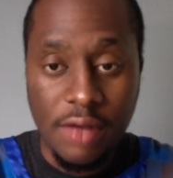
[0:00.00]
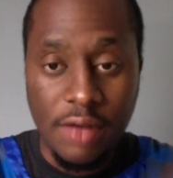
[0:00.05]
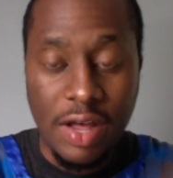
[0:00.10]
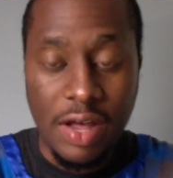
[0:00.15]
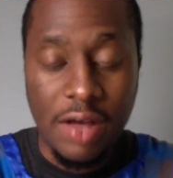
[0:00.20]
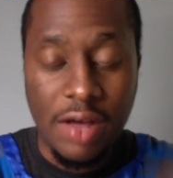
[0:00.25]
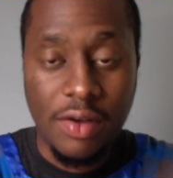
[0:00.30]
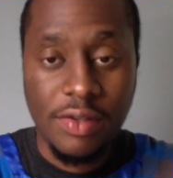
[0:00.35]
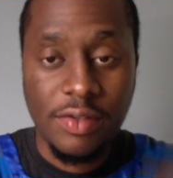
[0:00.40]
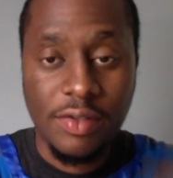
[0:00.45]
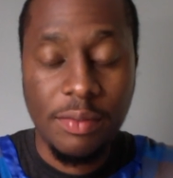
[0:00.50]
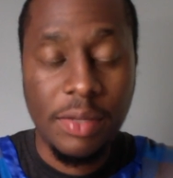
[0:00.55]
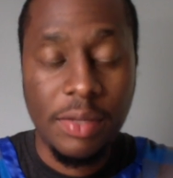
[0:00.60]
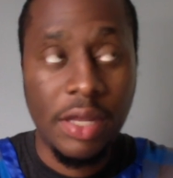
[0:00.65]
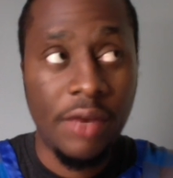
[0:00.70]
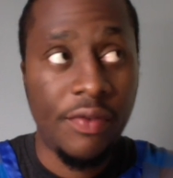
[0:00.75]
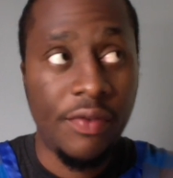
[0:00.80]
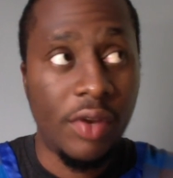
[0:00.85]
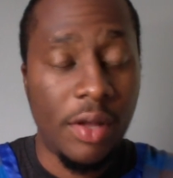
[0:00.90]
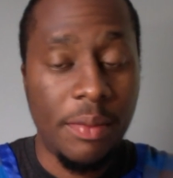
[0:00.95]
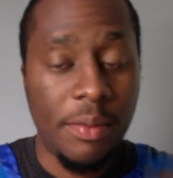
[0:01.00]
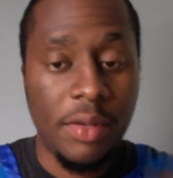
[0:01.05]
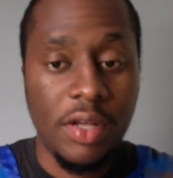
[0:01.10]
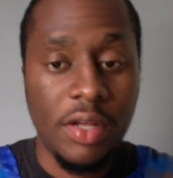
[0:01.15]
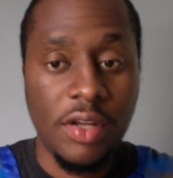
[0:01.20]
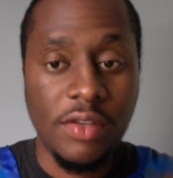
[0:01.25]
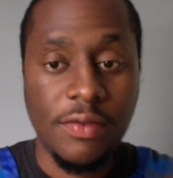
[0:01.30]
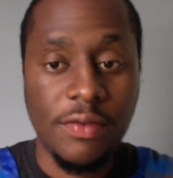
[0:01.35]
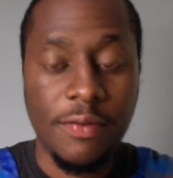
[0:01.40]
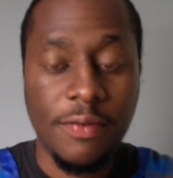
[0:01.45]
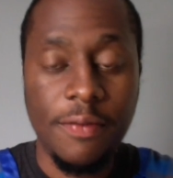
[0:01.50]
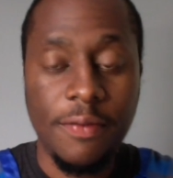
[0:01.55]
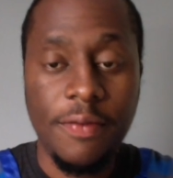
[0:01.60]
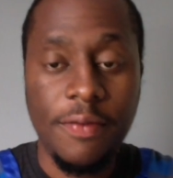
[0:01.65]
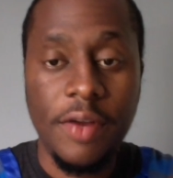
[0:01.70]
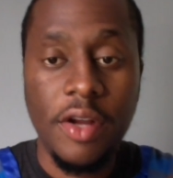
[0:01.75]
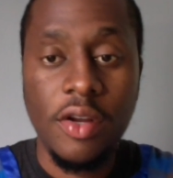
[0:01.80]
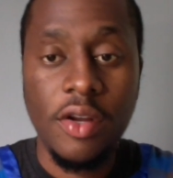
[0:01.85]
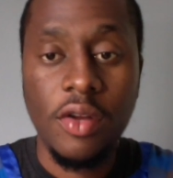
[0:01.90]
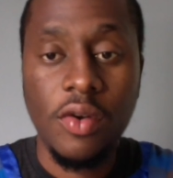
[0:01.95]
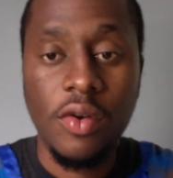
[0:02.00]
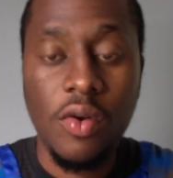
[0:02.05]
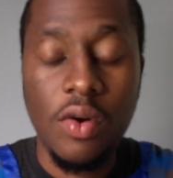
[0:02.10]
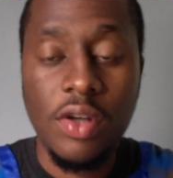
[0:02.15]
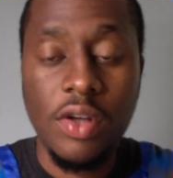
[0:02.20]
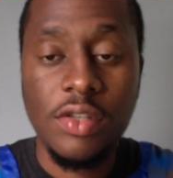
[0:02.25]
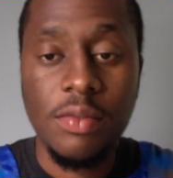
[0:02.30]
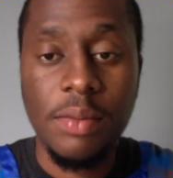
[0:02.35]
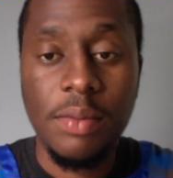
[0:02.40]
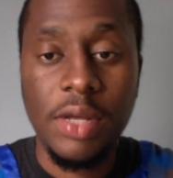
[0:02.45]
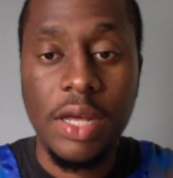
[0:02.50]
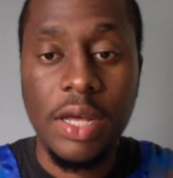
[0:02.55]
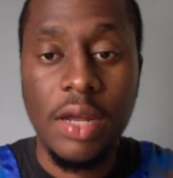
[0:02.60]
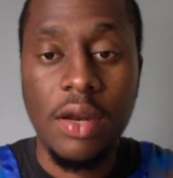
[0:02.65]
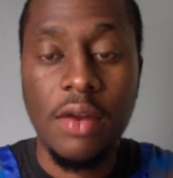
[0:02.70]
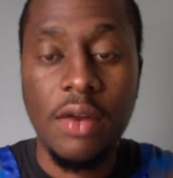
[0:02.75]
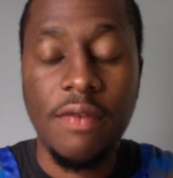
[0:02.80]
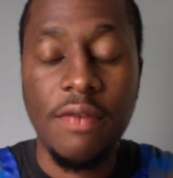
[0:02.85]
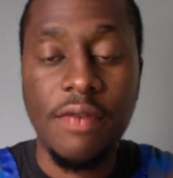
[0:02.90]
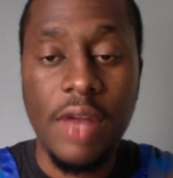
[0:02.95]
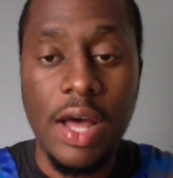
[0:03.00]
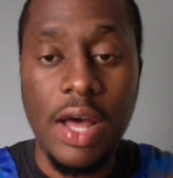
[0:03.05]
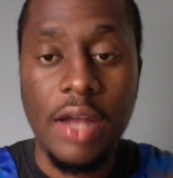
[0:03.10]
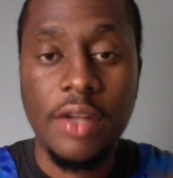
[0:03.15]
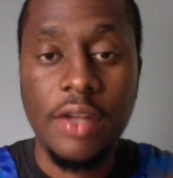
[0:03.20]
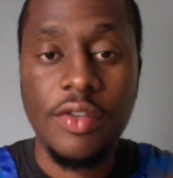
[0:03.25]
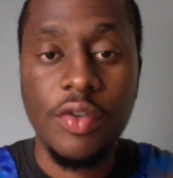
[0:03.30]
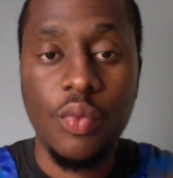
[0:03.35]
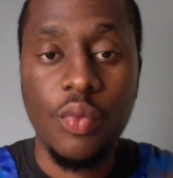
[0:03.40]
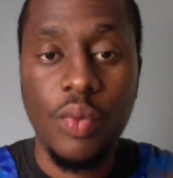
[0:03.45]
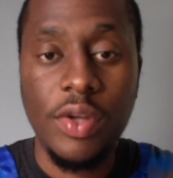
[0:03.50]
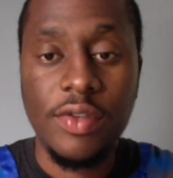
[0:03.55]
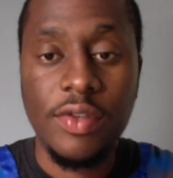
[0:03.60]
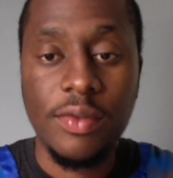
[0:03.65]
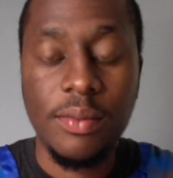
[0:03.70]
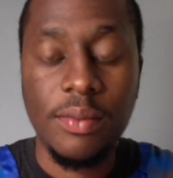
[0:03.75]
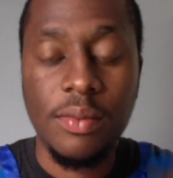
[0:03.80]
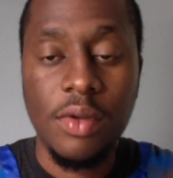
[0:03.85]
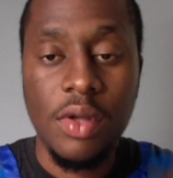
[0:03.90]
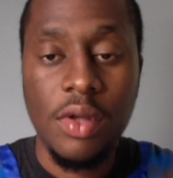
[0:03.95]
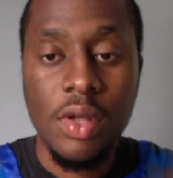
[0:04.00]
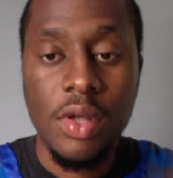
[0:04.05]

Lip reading: How is it the beginning of love? Because fearing the Lord is the beginning of knowledge and wisdom.